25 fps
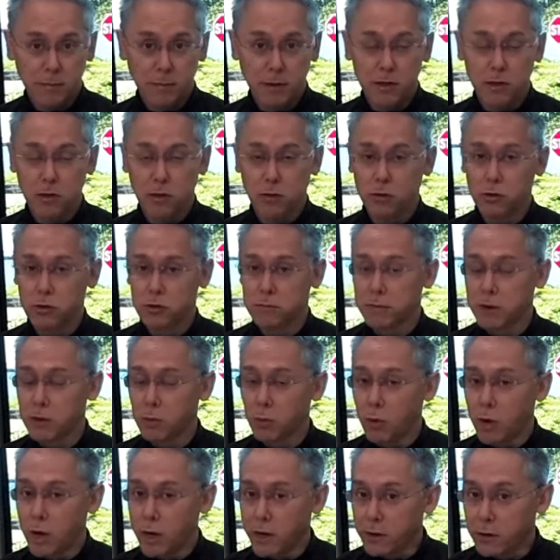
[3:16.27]
I don't hook my
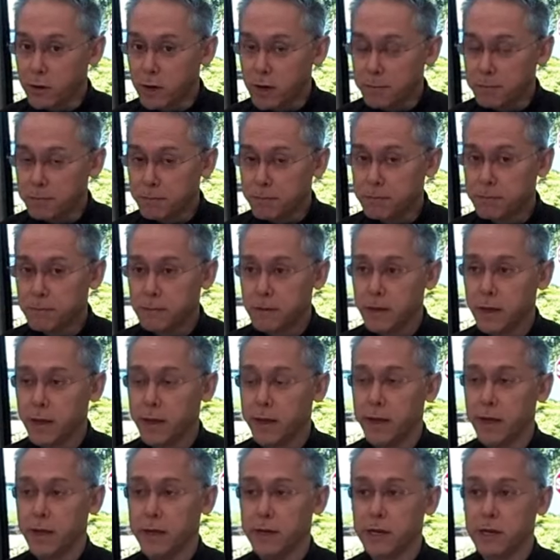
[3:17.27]
water up,
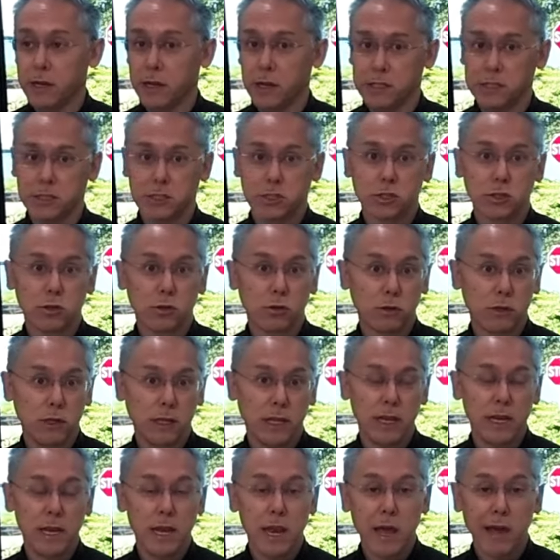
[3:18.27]
and I certainly
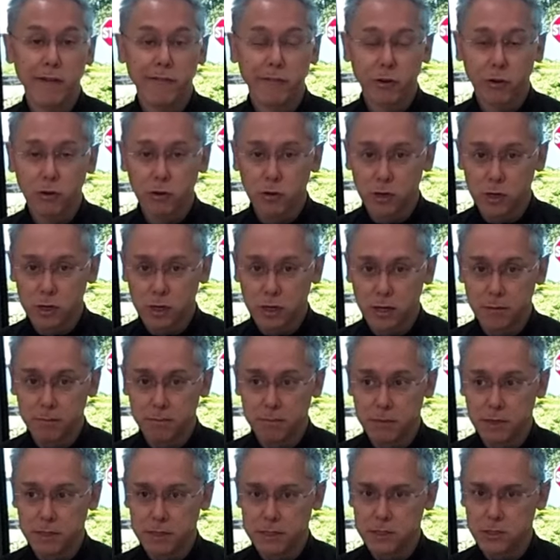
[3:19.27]
never hook up
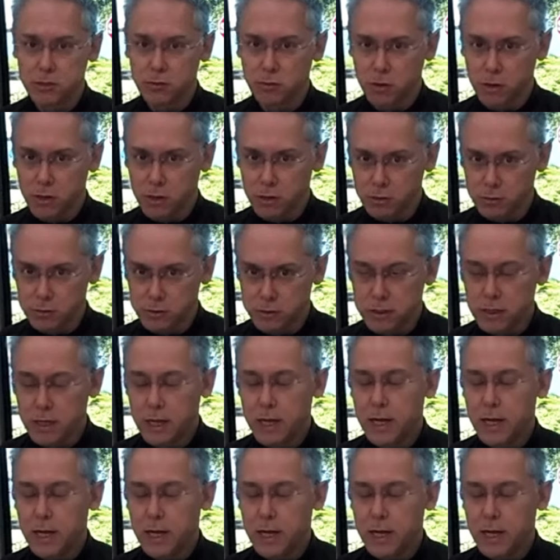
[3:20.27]
my sewer hose.